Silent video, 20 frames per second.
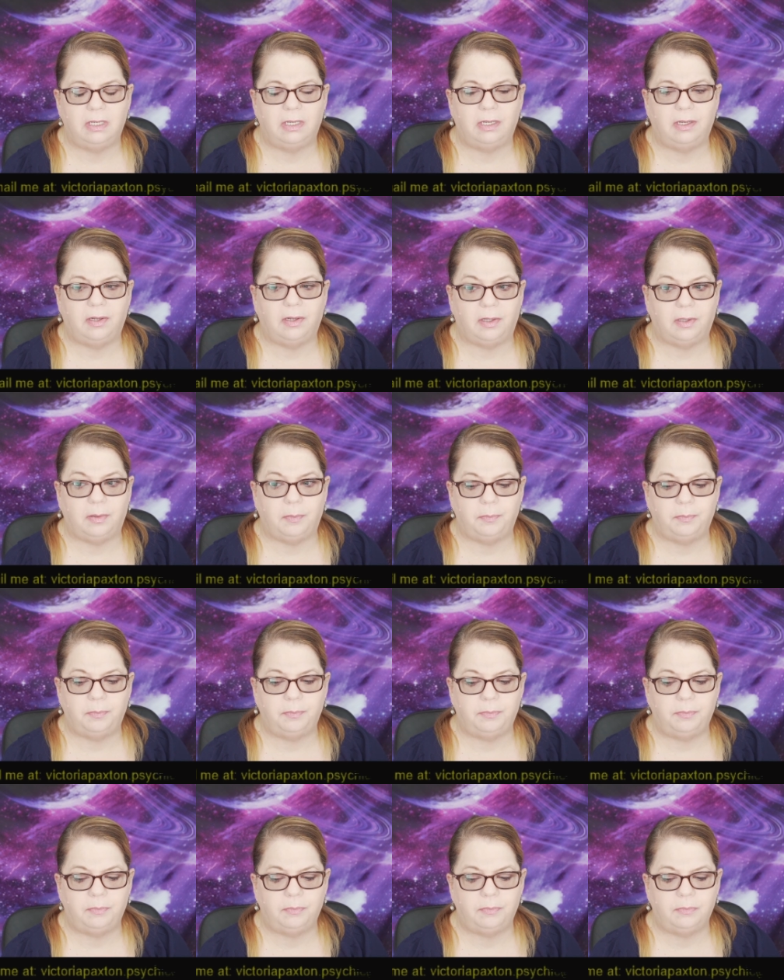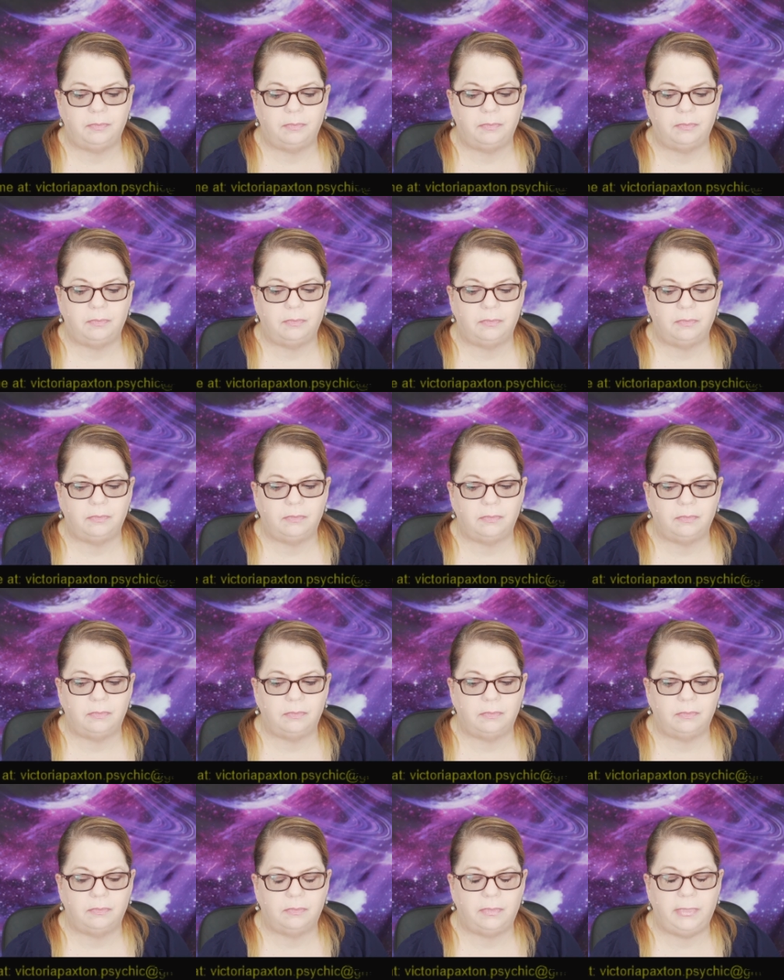Um,
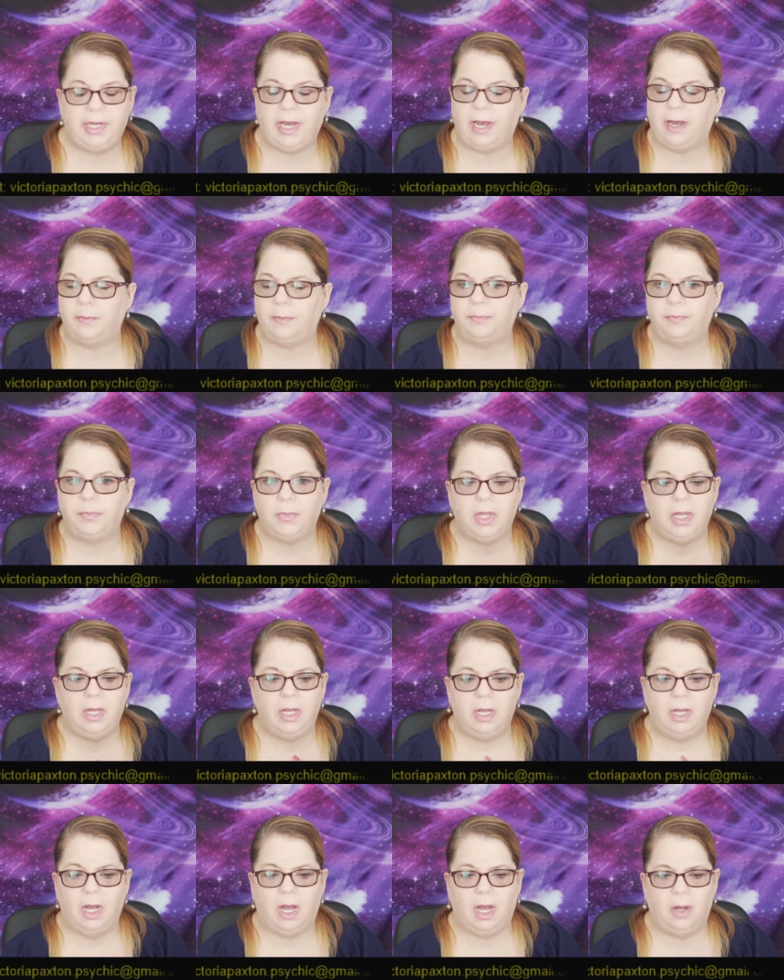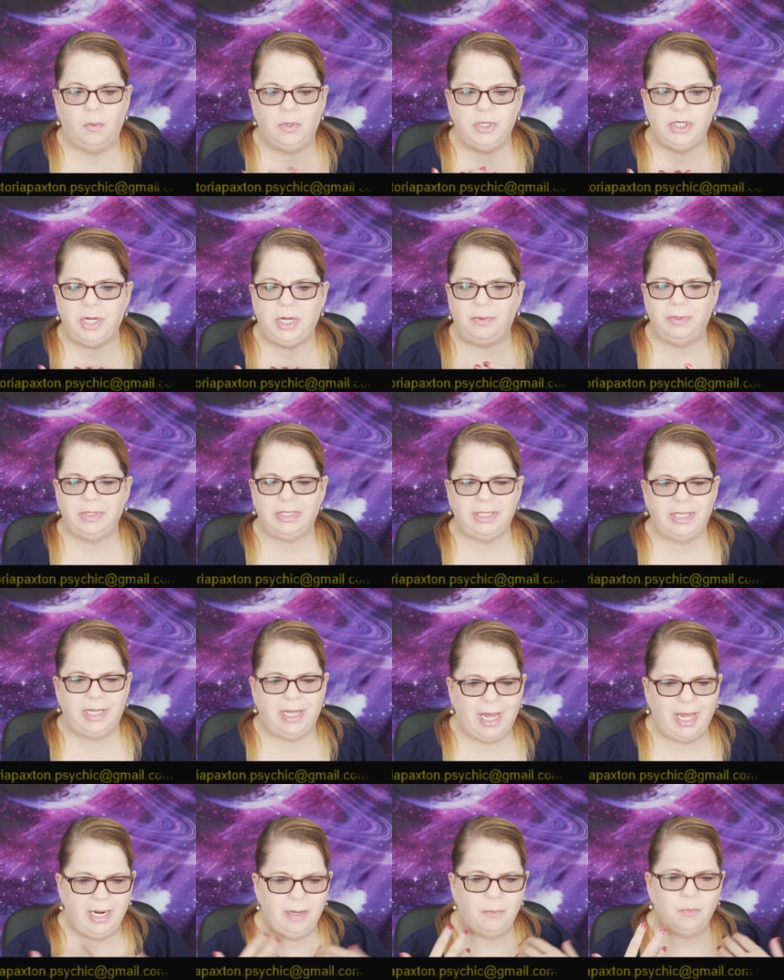yeah, I wish I was
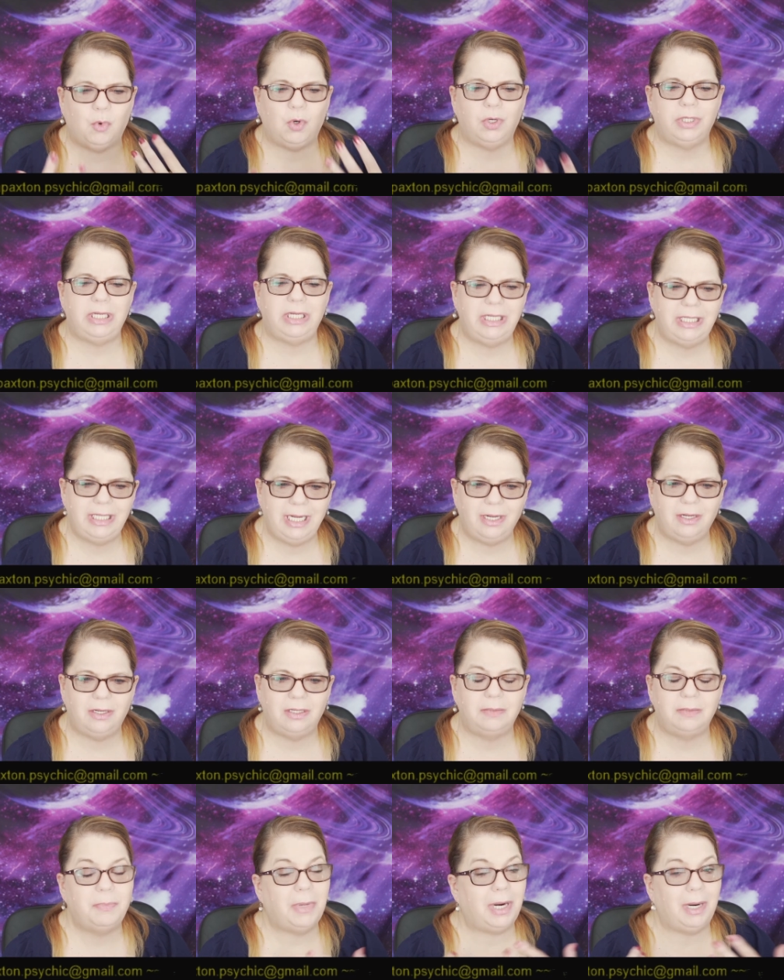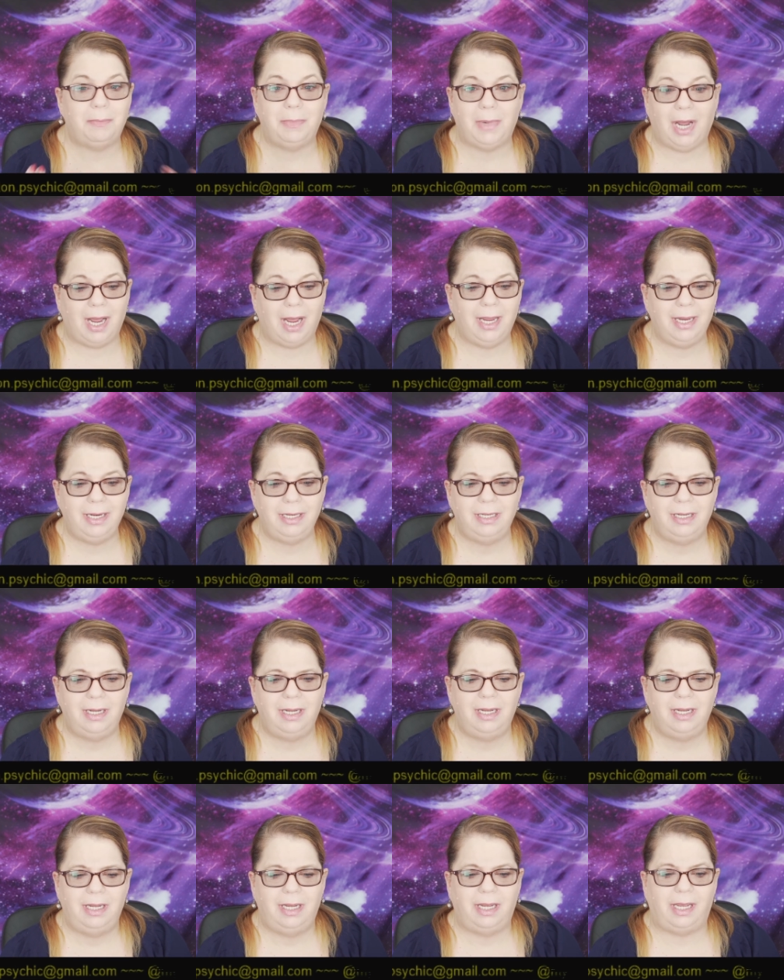getting more details, but I'm not.
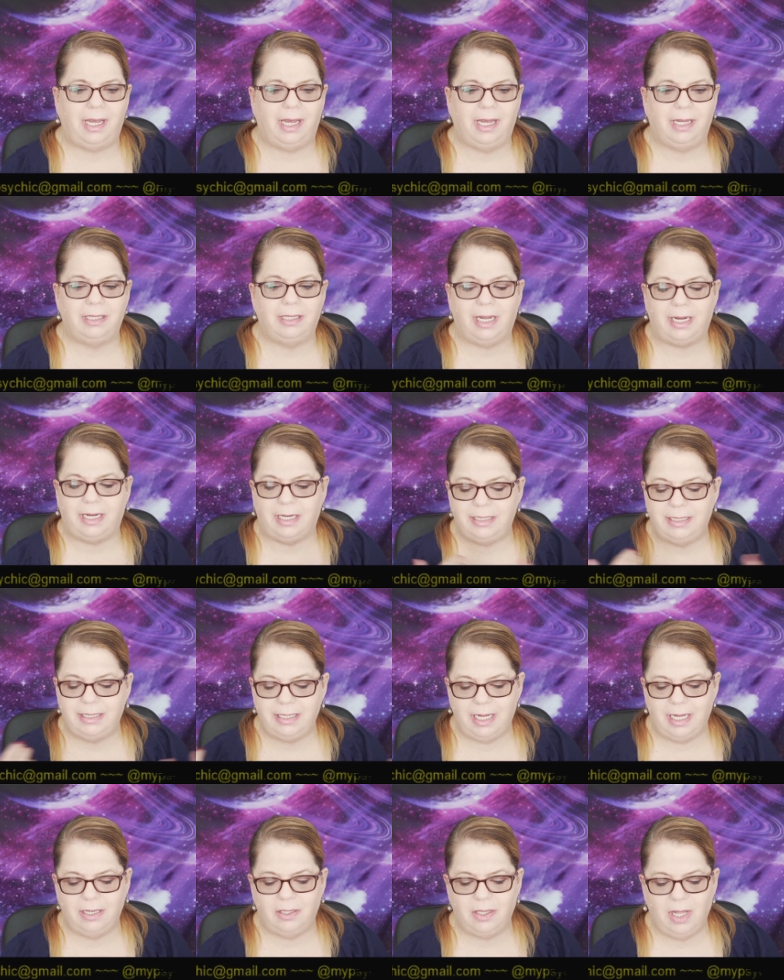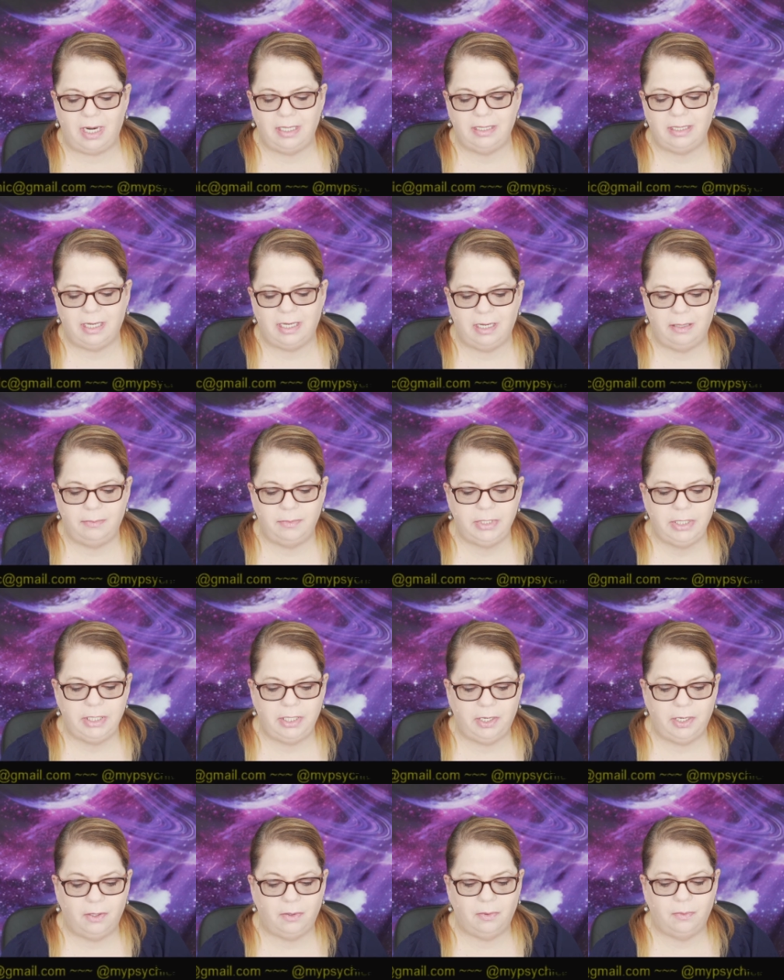And like I said, a lot of times, you
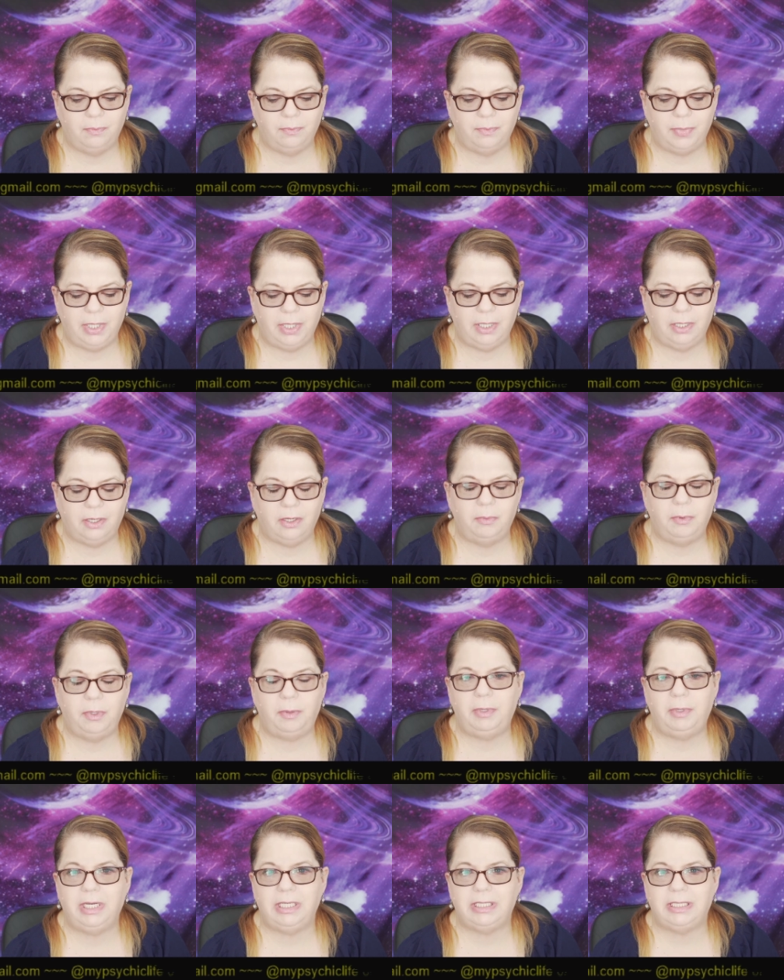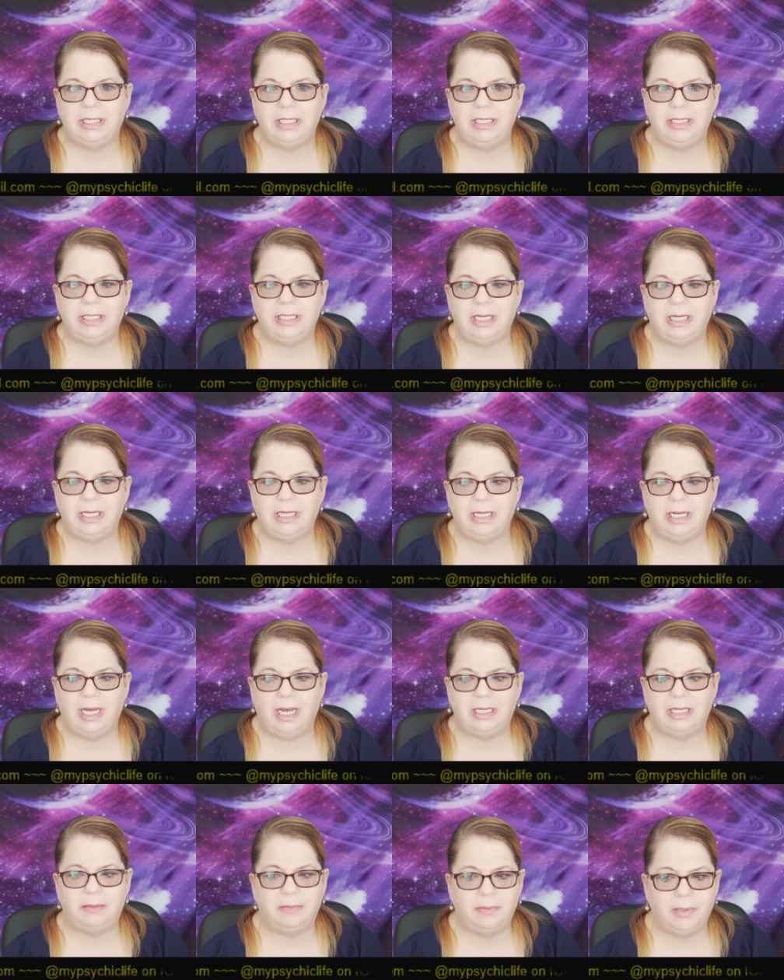know, it could be because Lisa
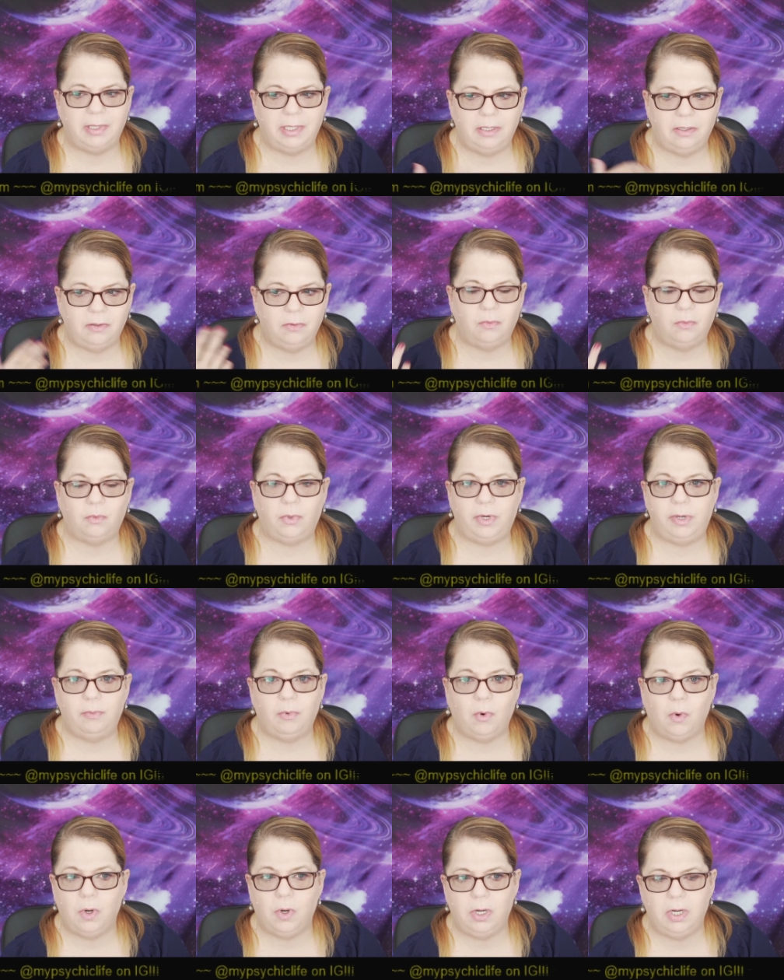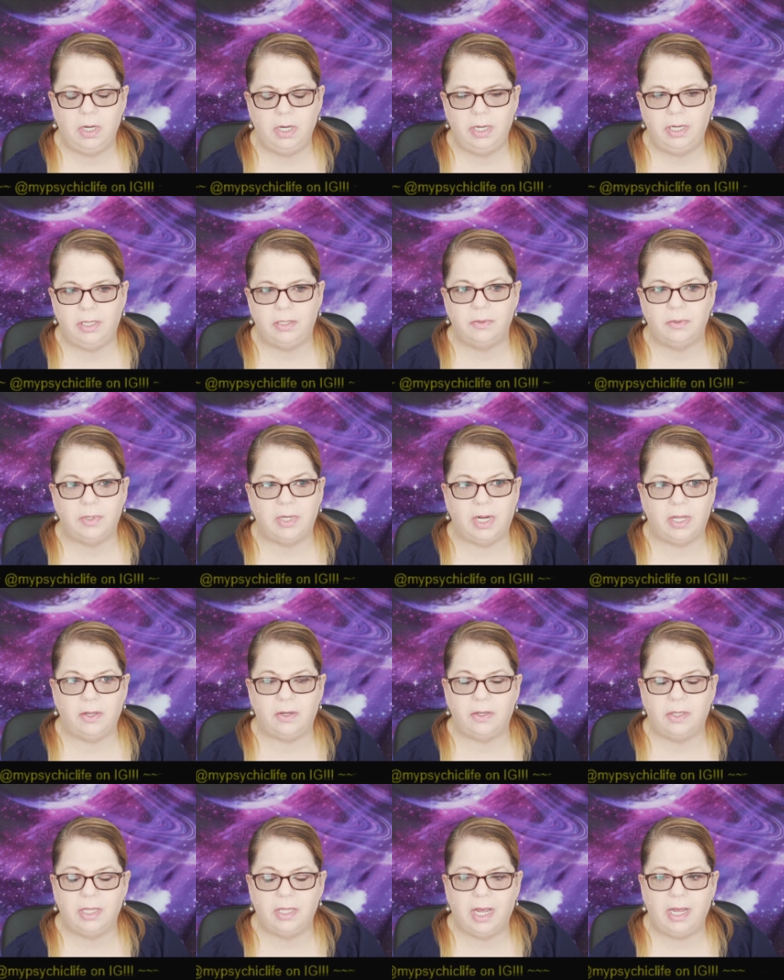has been reborn into
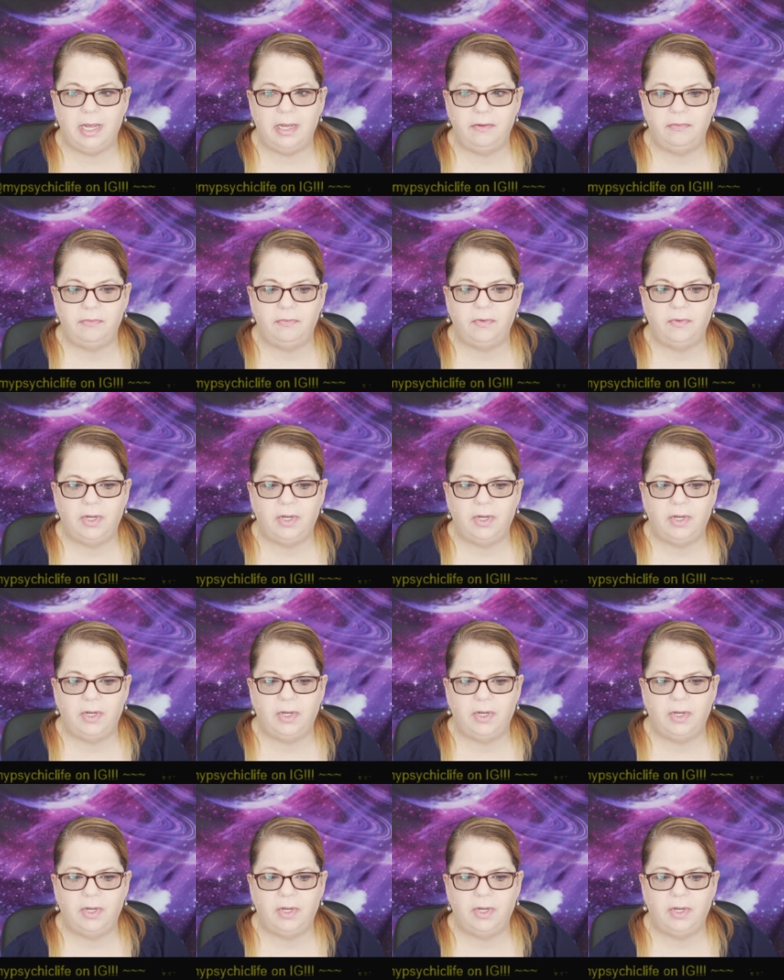another life.